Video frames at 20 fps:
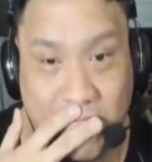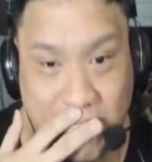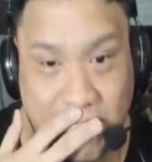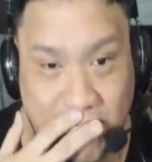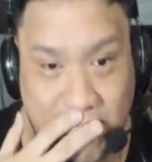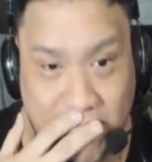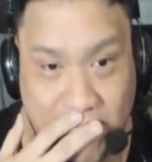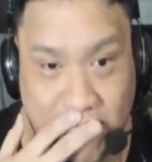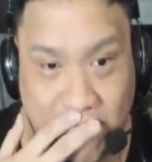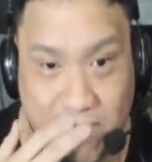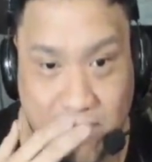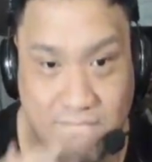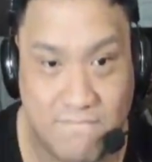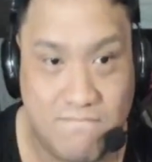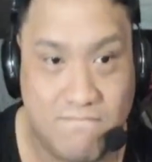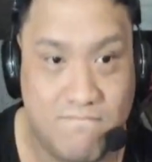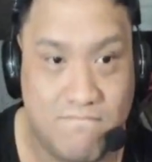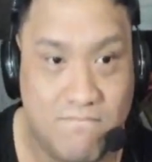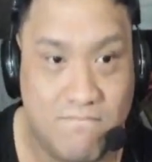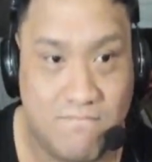
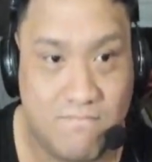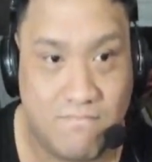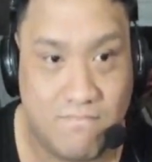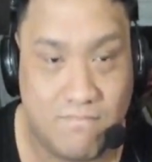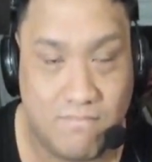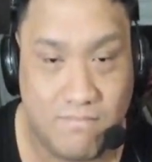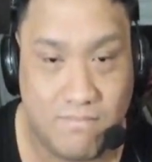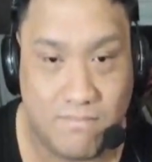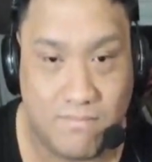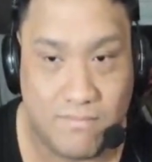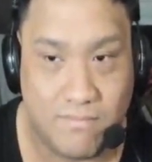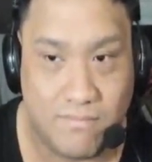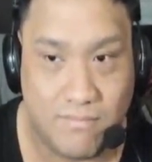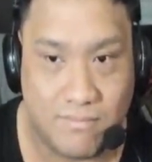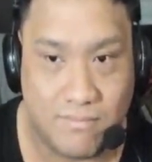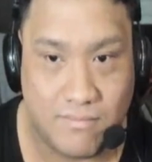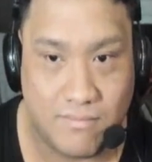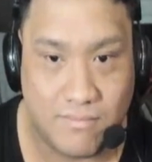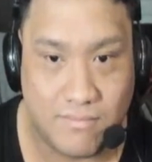[no speech]